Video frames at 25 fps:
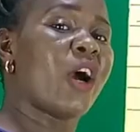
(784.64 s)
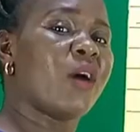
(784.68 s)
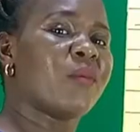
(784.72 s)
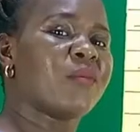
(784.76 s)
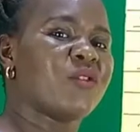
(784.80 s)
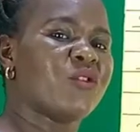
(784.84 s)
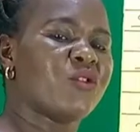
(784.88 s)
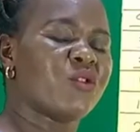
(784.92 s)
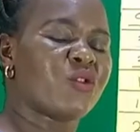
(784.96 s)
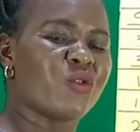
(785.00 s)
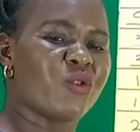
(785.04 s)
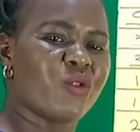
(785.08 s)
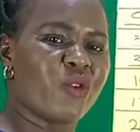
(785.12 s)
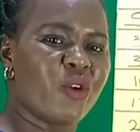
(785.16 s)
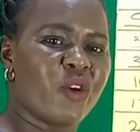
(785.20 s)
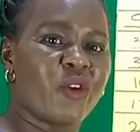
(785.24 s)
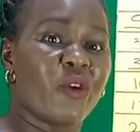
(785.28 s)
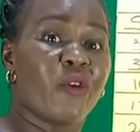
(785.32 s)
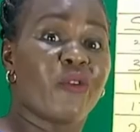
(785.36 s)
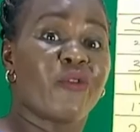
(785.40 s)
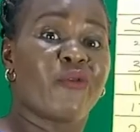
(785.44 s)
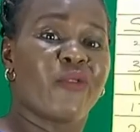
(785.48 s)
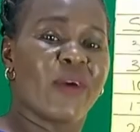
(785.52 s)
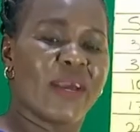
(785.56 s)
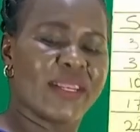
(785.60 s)
helps you to know
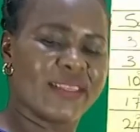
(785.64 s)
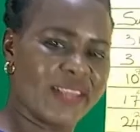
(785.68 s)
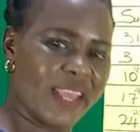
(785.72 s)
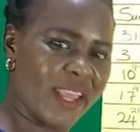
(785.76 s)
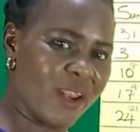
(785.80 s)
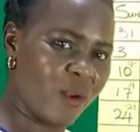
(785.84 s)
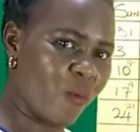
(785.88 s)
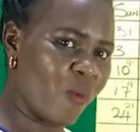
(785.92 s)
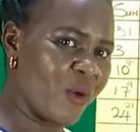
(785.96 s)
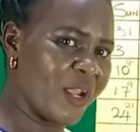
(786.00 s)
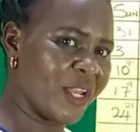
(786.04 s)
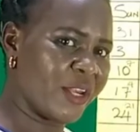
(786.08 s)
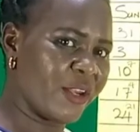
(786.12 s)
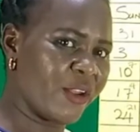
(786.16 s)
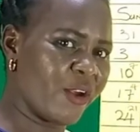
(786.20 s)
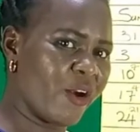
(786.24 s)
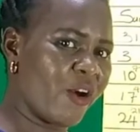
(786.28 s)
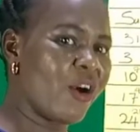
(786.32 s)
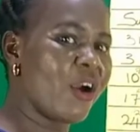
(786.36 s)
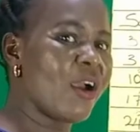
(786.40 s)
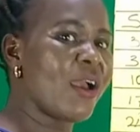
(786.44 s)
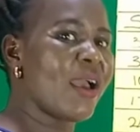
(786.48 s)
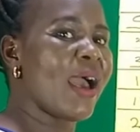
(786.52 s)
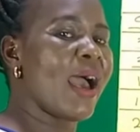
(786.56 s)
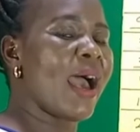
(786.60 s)
your fertile
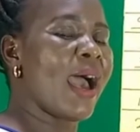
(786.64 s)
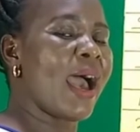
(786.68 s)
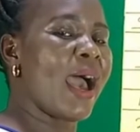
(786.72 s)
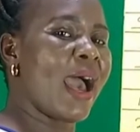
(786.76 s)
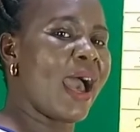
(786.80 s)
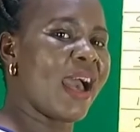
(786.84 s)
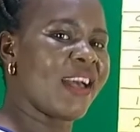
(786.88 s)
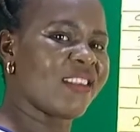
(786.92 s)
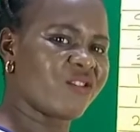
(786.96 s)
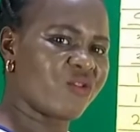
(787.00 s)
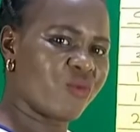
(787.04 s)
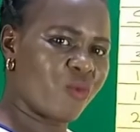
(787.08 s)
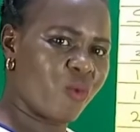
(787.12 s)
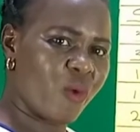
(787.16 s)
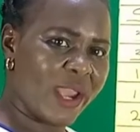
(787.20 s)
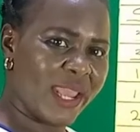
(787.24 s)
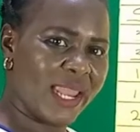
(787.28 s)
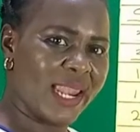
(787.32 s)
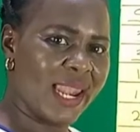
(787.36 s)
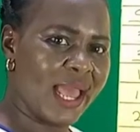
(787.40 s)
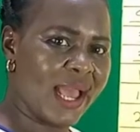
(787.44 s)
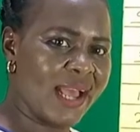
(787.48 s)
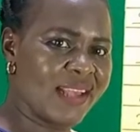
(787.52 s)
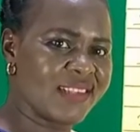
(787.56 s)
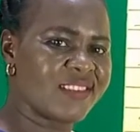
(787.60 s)
window, as
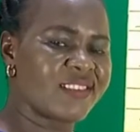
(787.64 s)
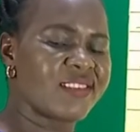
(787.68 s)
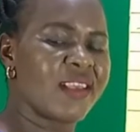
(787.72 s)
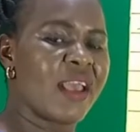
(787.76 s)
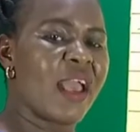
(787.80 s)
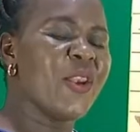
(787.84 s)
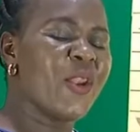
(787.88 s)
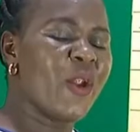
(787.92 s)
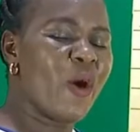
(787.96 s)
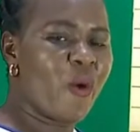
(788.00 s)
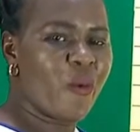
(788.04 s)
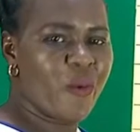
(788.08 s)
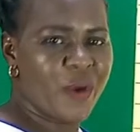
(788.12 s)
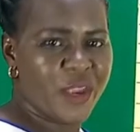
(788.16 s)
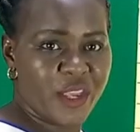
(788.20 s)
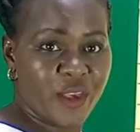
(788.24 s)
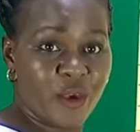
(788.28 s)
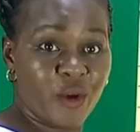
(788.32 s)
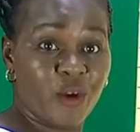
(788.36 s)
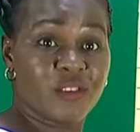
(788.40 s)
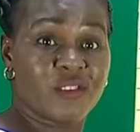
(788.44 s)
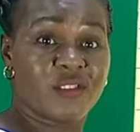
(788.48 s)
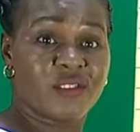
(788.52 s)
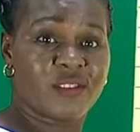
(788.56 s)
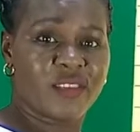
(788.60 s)
well as knowing
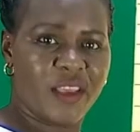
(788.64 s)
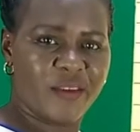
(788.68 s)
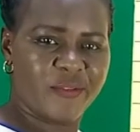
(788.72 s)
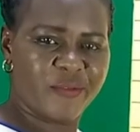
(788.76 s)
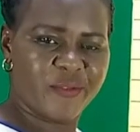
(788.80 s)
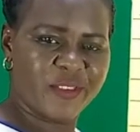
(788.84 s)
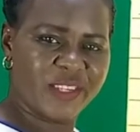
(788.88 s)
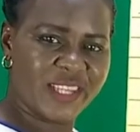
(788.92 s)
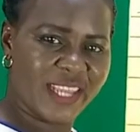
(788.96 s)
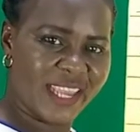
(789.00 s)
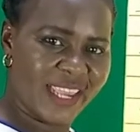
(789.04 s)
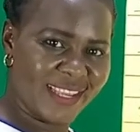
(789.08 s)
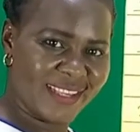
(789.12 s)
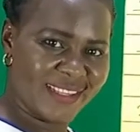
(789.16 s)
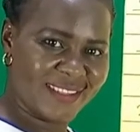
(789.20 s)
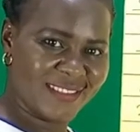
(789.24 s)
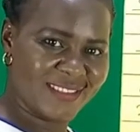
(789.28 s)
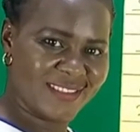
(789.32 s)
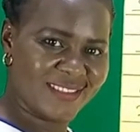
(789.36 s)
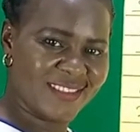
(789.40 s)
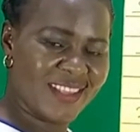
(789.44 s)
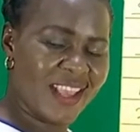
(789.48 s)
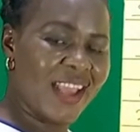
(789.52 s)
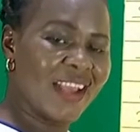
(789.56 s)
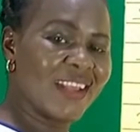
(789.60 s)
your safe
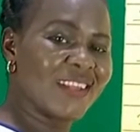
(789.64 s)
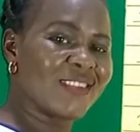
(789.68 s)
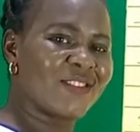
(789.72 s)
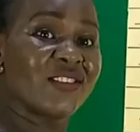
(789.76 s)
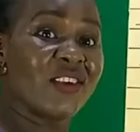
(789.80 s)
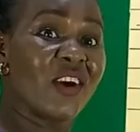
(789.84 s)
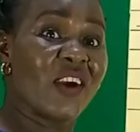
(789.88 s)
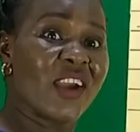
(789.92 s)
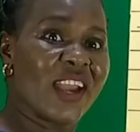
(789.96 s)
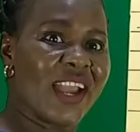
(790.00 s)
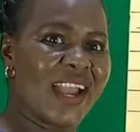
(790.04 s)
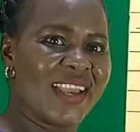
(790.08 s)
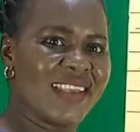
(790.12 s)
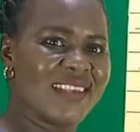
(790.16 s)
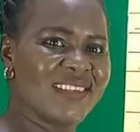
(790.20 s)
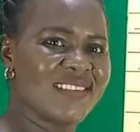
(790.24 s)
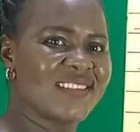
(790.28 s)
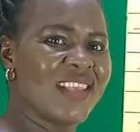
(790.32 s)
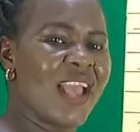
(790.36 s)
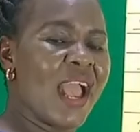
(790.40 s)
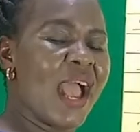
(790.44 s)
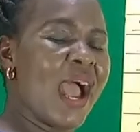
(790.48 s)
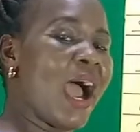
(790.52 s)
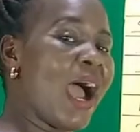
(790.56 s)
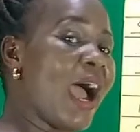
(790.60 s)
days. So
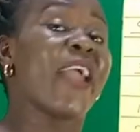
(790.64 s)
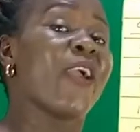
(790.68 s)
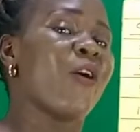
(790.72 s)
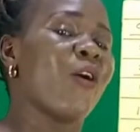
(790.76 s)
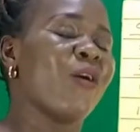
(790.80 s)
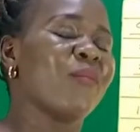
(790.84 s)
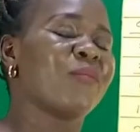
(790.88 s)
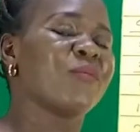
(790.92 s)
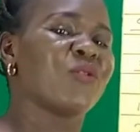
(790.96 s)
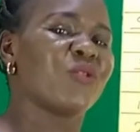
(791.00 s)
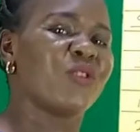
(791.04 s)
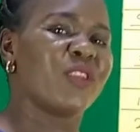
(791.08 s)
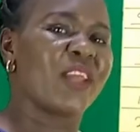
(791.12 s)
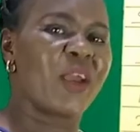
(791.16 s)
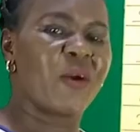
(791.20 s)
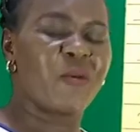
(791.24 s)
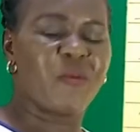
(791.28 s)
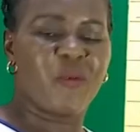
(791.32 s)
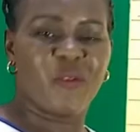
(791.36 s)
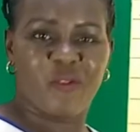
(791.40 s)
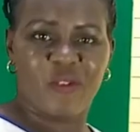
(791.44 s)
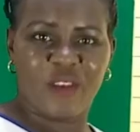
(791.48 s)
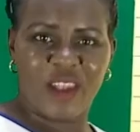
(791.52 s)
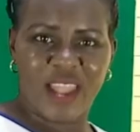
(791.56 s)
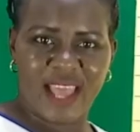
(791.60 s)
guys, I hope today
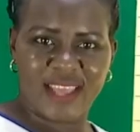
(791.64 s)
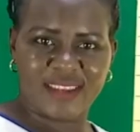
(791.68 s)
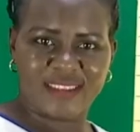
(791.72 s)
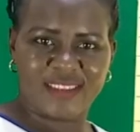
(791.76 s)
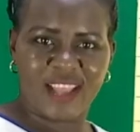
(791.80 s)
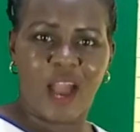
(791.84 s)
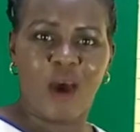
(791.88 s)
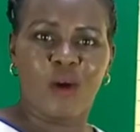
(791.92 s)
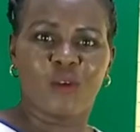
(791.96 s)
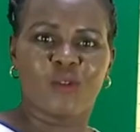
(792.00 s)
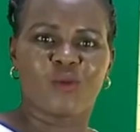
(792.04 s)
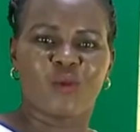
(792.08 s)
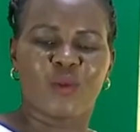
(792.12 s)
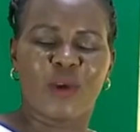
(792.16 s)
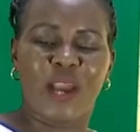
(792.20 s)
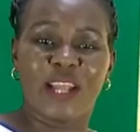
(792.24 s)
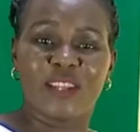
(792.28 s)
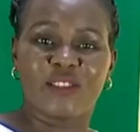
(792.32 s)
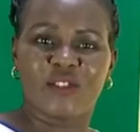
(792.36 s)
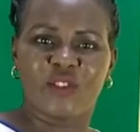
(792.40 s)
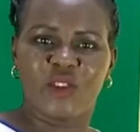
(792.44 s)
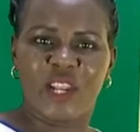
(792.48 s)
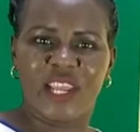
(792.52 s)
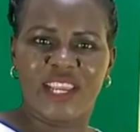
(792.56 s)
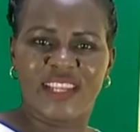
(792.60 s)
we've learned how to
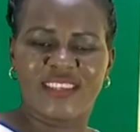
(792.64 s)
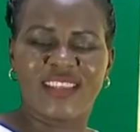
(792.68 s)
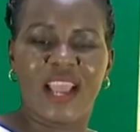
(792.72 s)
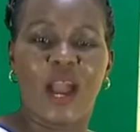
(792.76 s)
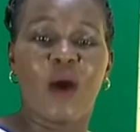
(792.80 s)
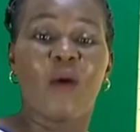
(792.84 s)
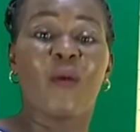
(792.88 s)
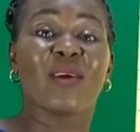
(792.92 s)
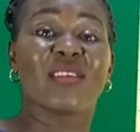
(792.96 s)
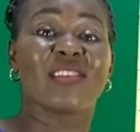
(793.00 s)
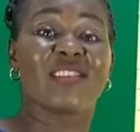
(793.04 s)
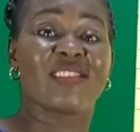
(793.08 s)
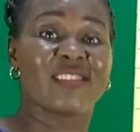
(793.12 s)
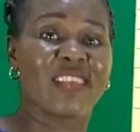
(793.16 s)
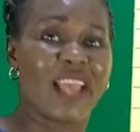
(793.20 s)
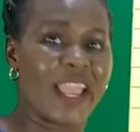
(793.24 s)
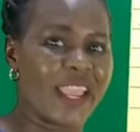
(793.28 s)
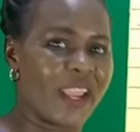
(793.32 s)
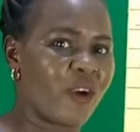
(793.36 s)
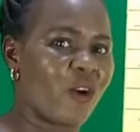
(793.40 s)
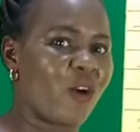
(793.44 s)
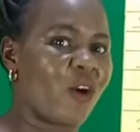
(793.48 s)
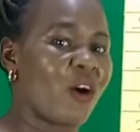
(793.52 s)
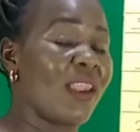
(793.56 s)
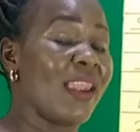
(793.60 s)
calculate our
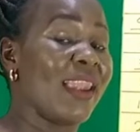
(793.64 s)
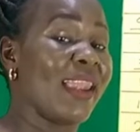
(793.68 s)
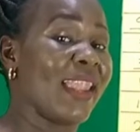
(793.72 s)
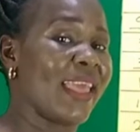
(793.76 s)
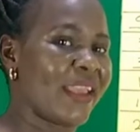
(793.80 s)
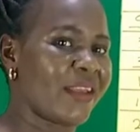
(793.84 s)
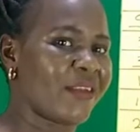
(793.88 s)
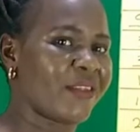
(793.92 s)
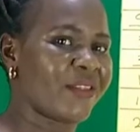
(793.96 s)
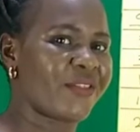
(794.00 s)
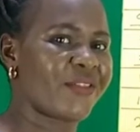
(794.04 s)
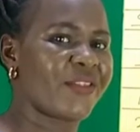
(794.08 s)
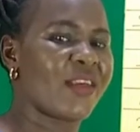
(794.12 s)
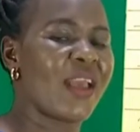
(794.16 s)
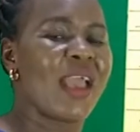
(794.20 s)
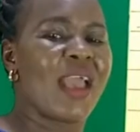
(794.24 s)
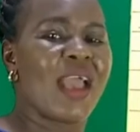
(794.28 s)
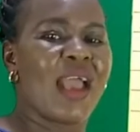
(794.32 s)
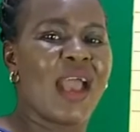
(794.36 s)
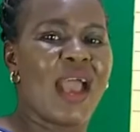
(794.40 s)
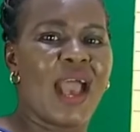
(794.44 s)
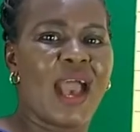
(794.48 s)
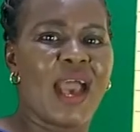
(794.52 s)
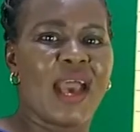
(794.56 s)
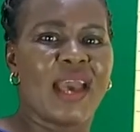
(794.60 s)
cycle length,
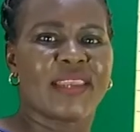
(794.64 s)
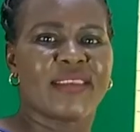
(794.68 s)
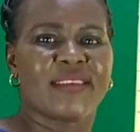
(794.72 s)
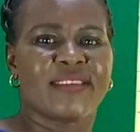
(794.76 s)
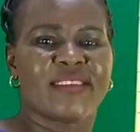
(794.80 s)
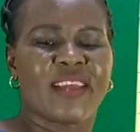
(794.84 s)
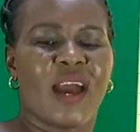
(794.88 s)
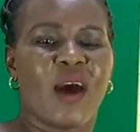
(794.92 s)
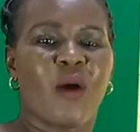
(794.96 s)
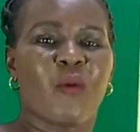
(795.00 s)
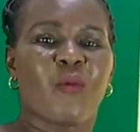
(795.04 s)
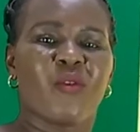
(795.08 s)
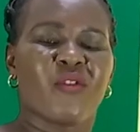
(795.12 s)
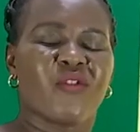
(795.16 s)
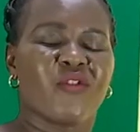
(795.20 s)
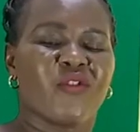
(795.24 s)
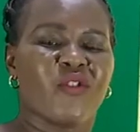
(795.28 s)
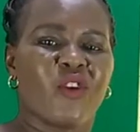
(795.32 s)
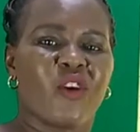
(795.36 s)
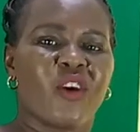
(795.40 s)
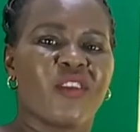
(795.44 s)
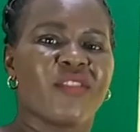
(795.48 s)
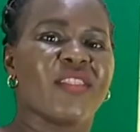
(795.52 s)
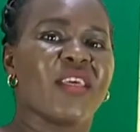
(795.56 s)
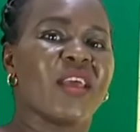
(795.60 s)
and we've
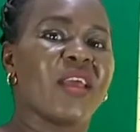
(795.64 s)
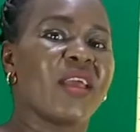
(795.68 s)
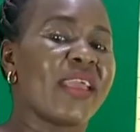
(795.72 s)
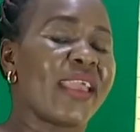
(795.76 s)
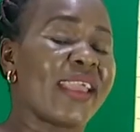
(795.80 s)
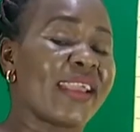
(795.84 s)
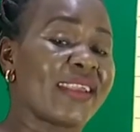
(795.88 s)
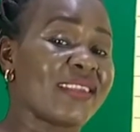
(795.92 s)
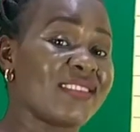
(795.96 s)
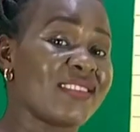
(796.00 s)
known the